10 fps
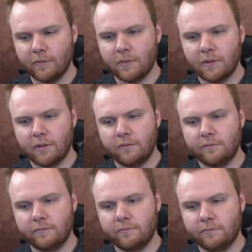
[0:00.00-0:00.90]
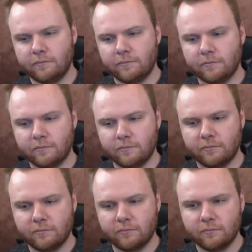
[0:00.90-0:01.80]

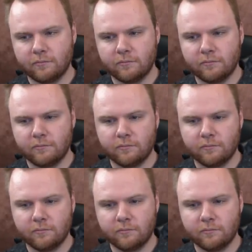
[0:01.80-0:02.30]
(not speaking)